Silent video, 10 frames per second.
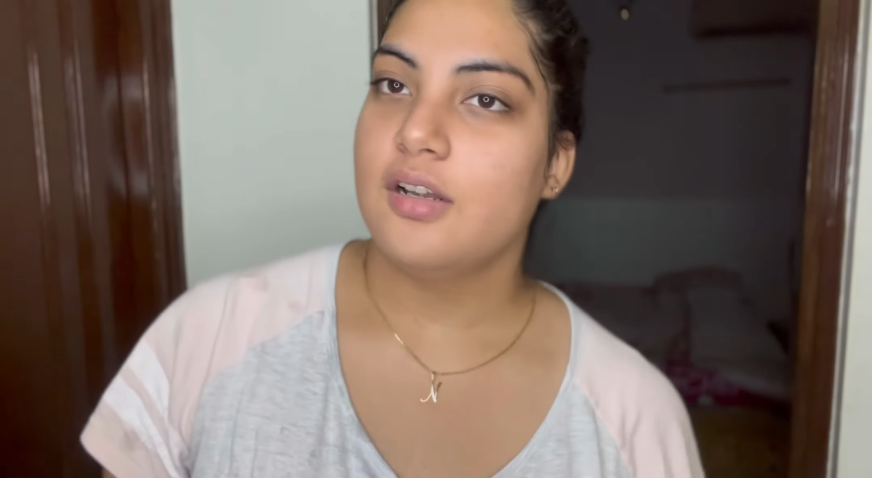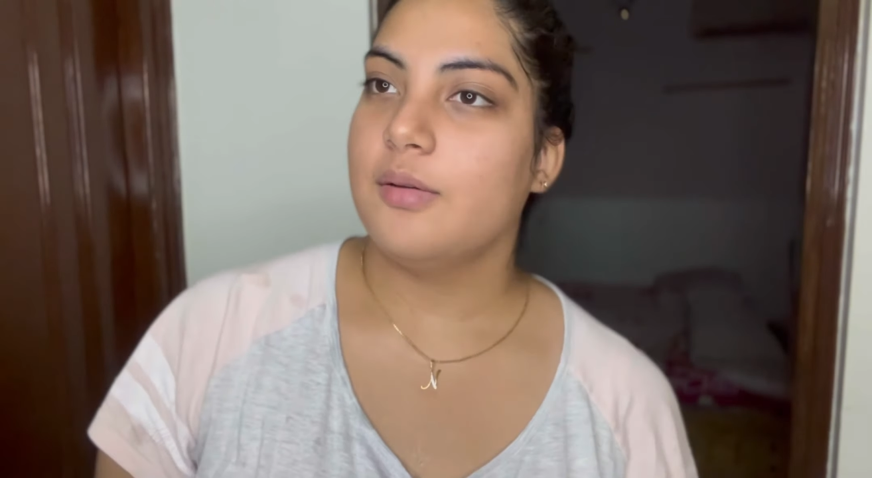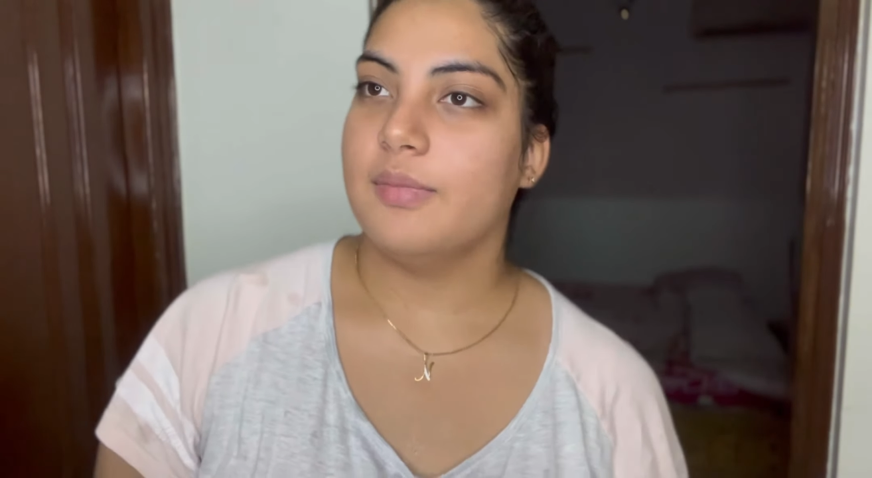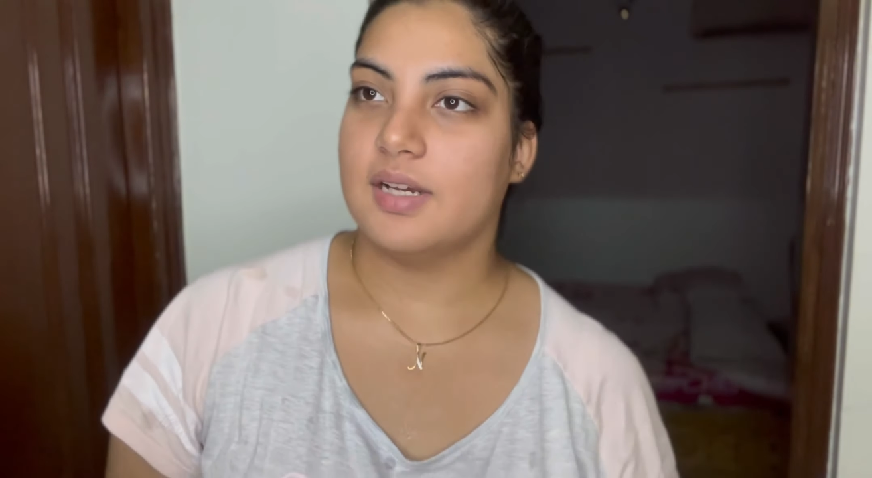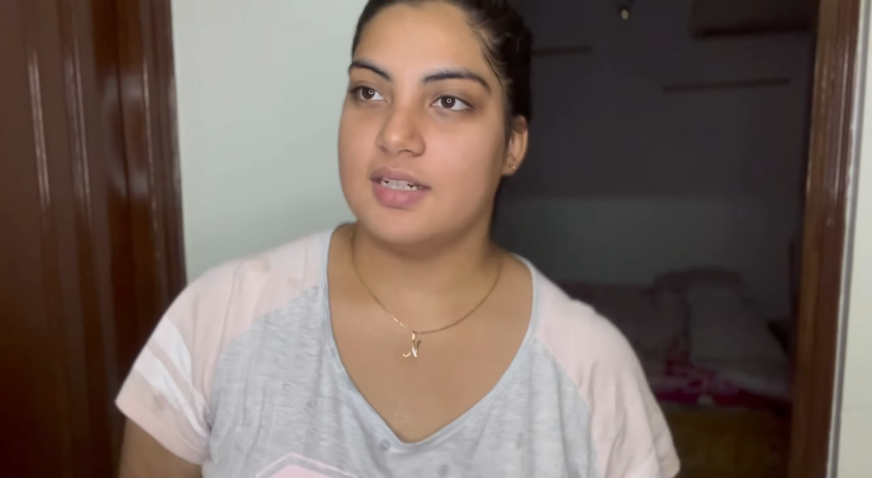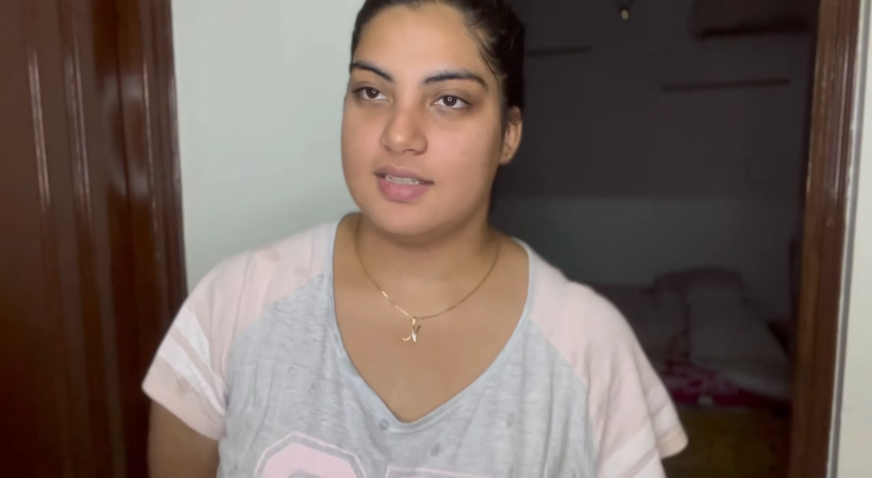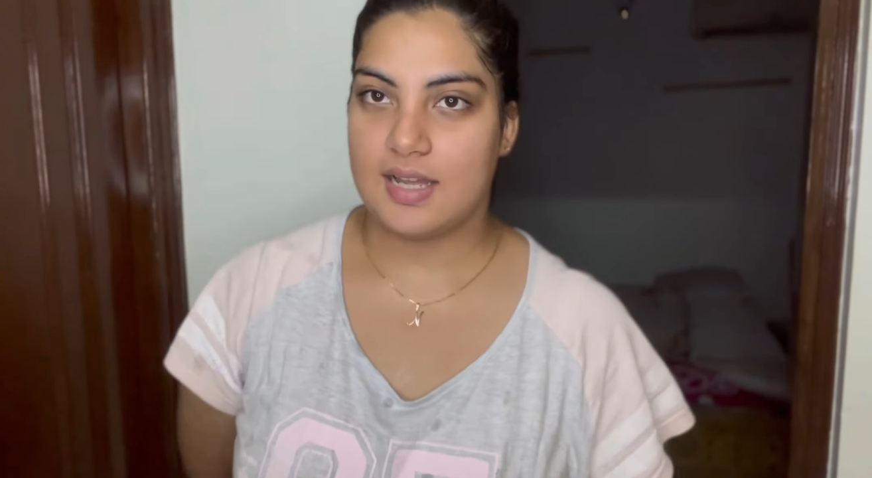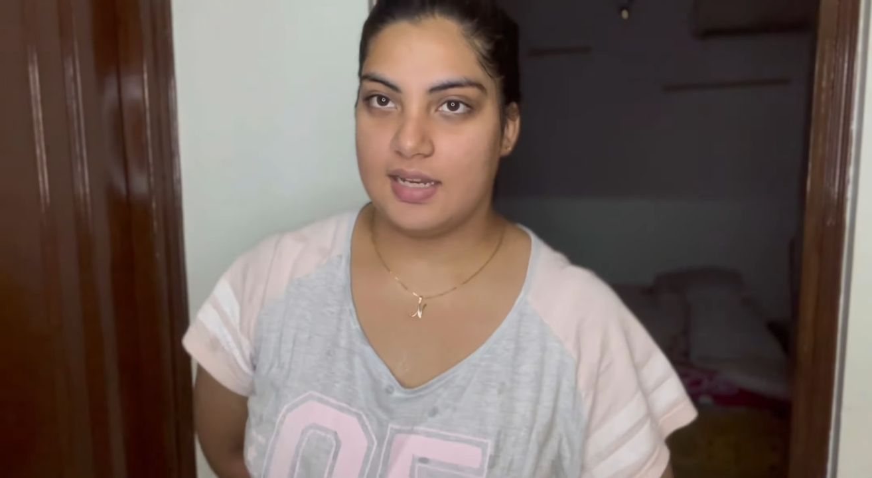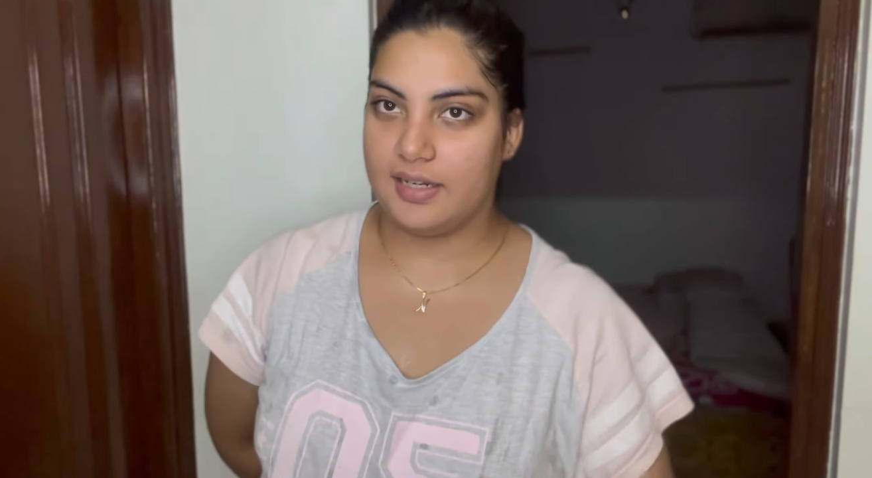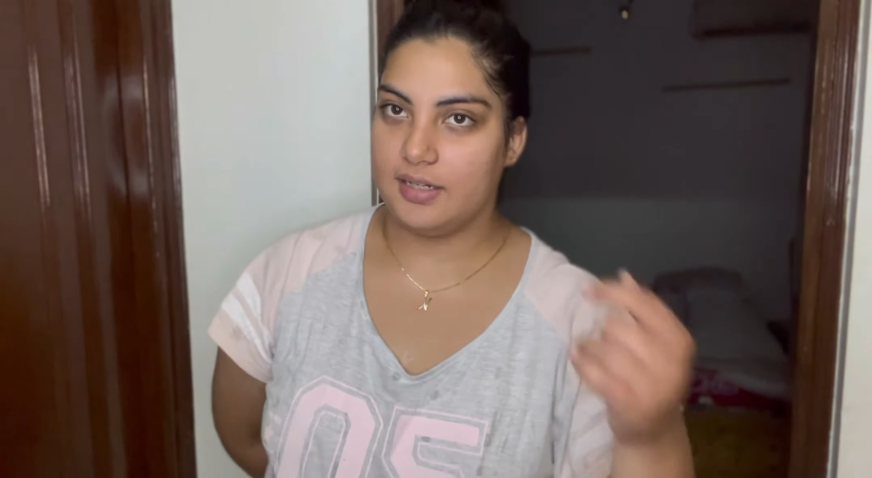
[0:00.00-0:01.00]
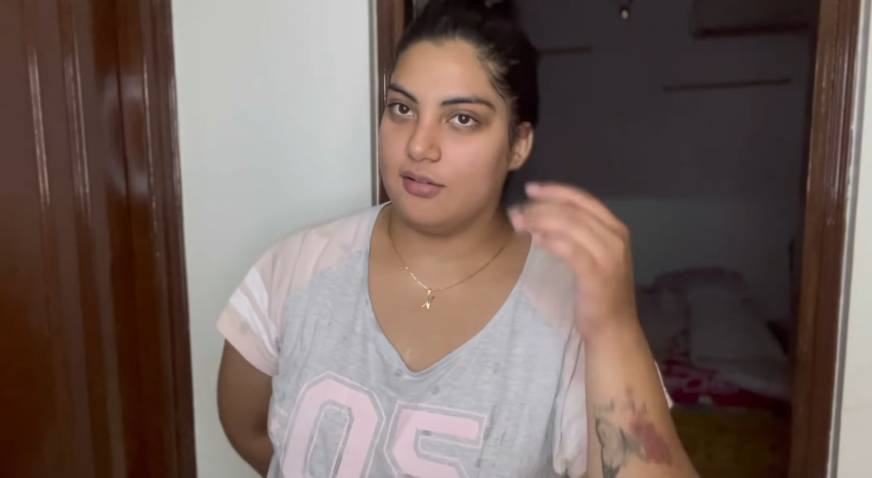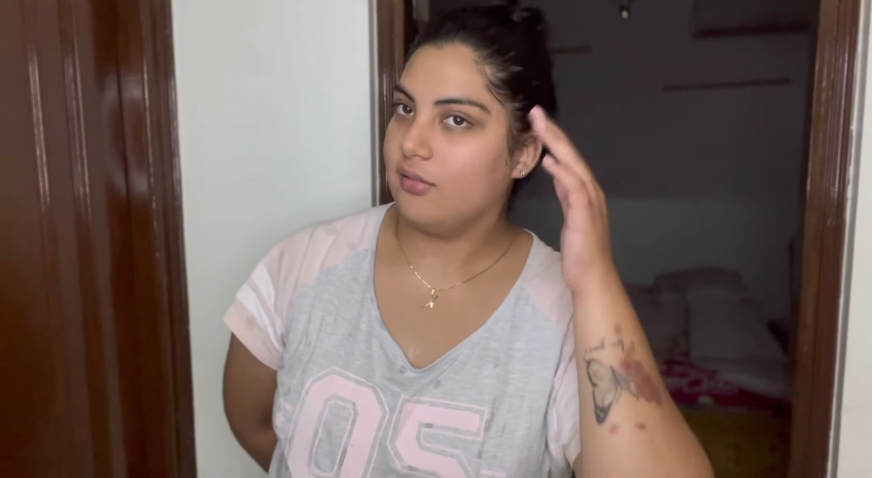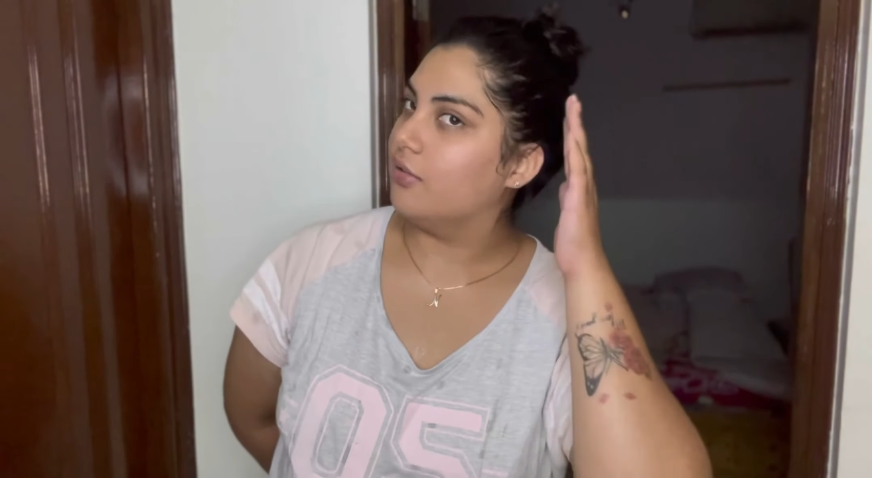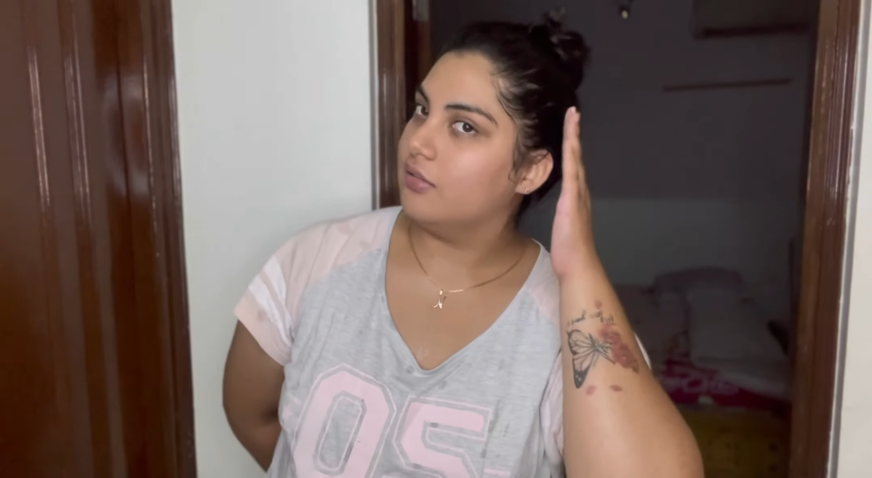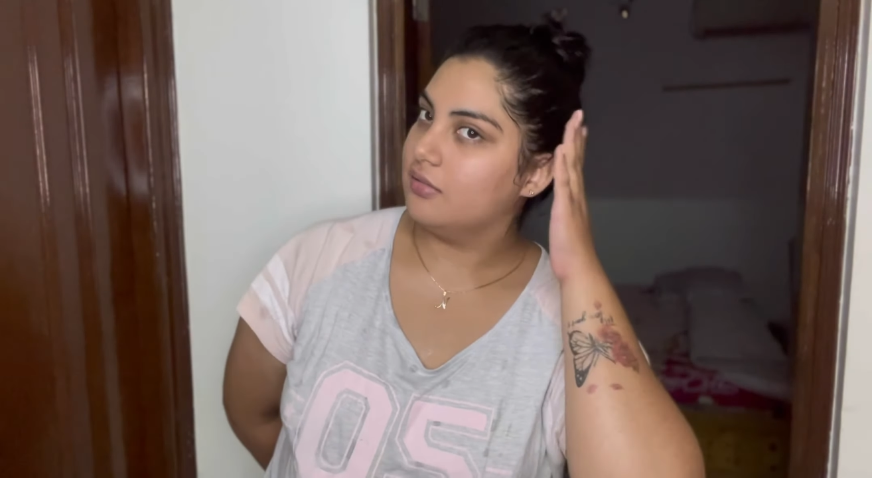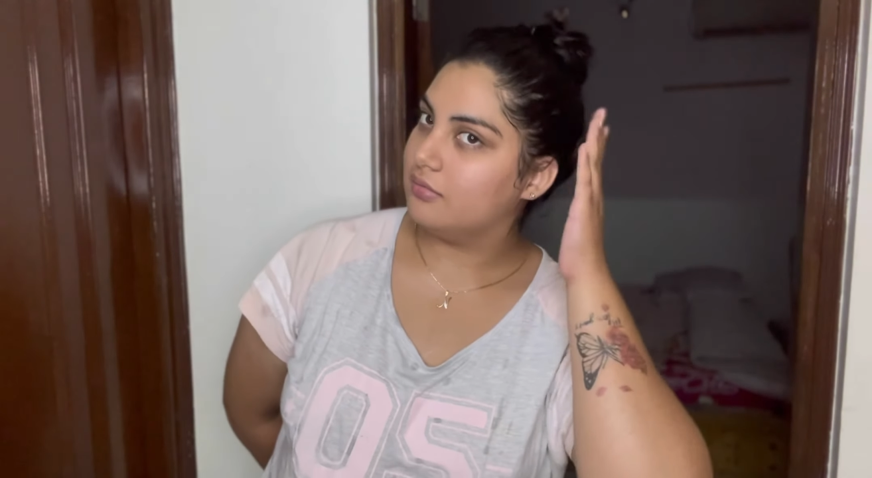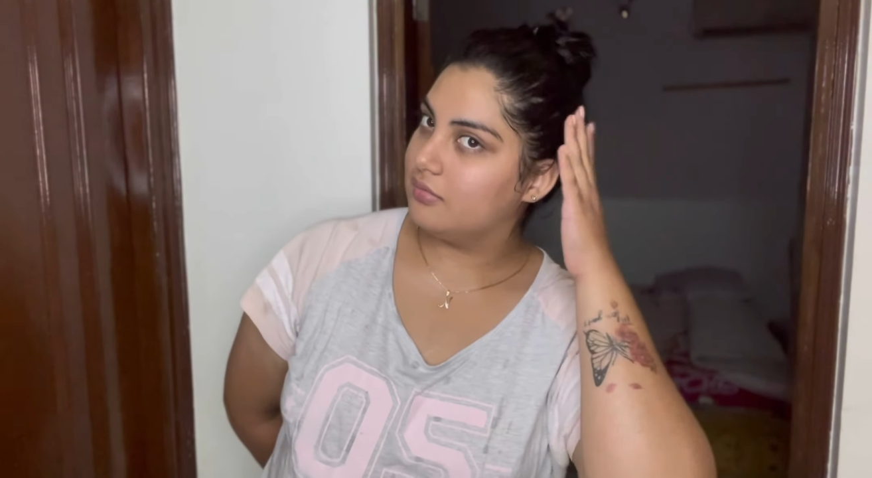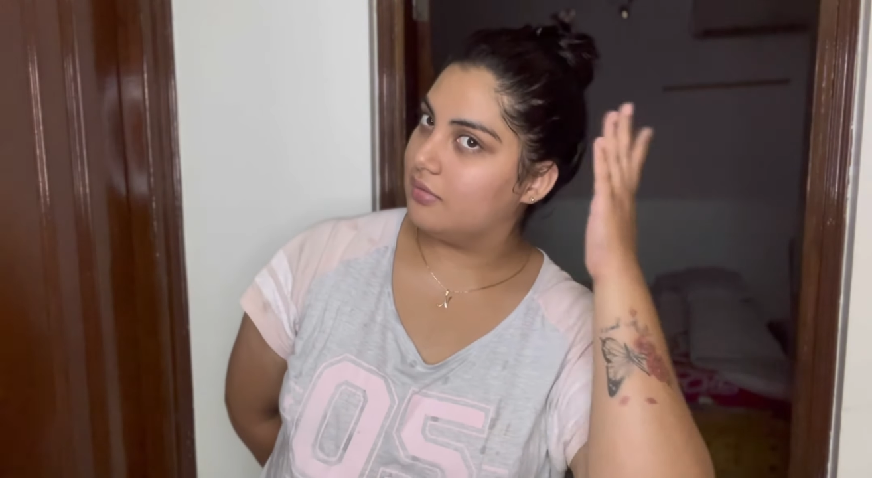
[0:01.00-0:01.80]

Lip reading: Because I need to, you know,